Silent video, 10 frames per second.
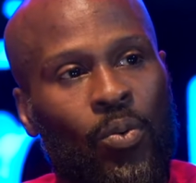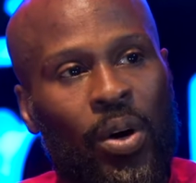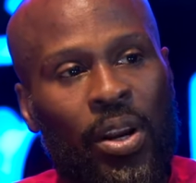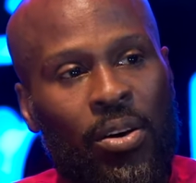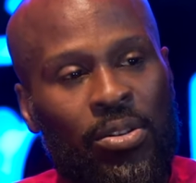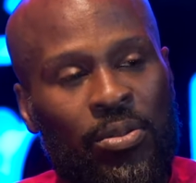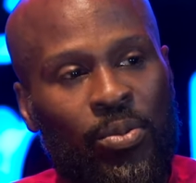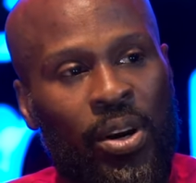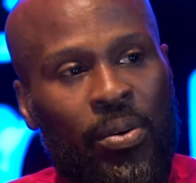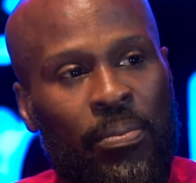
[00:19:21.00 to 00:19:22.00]
when I
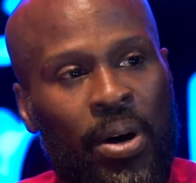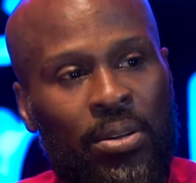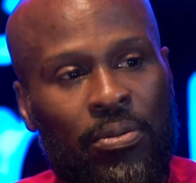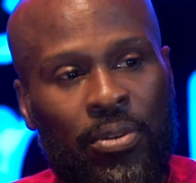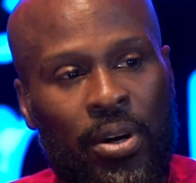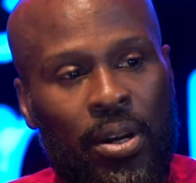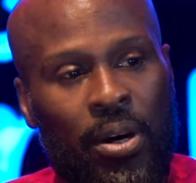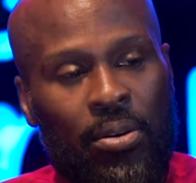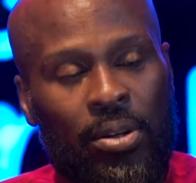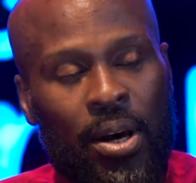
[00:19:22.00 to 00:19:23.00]
went back to
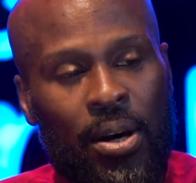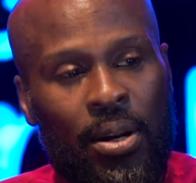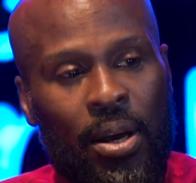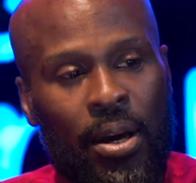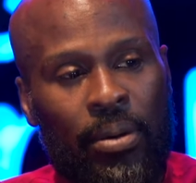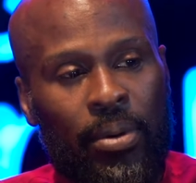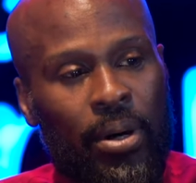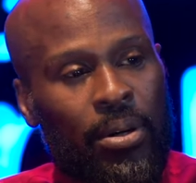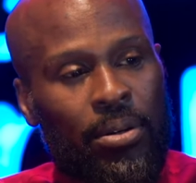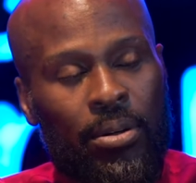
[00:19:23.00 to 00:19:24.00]
Vienna, I was kind of like,
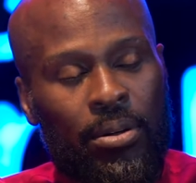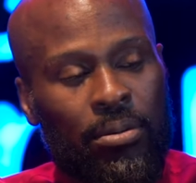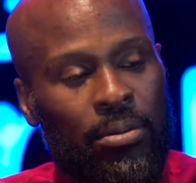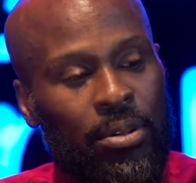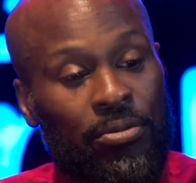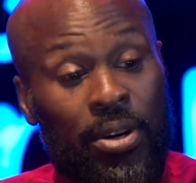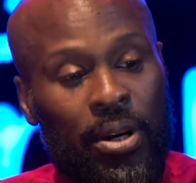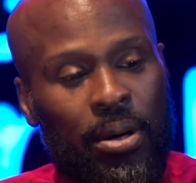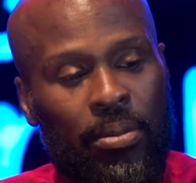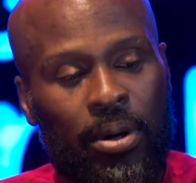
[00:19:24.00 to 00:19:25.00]
man, look, it's
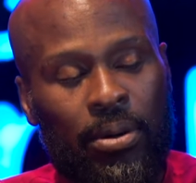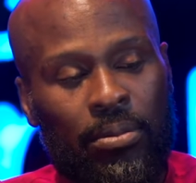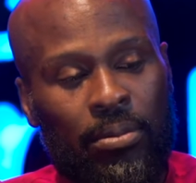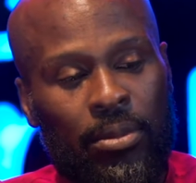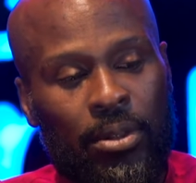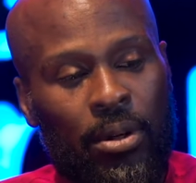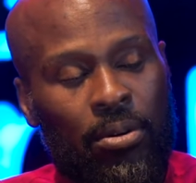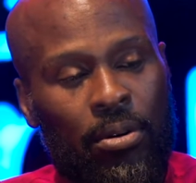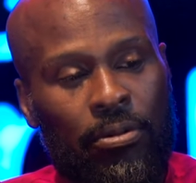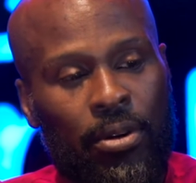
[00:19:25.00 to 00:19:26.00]
Vienna, man. I
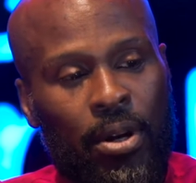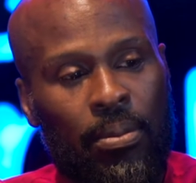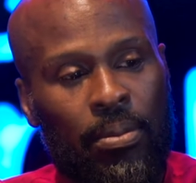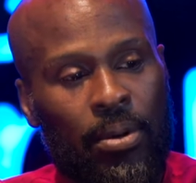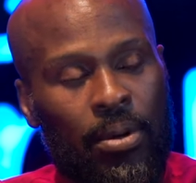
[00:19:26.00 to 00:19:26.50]
don't really feel like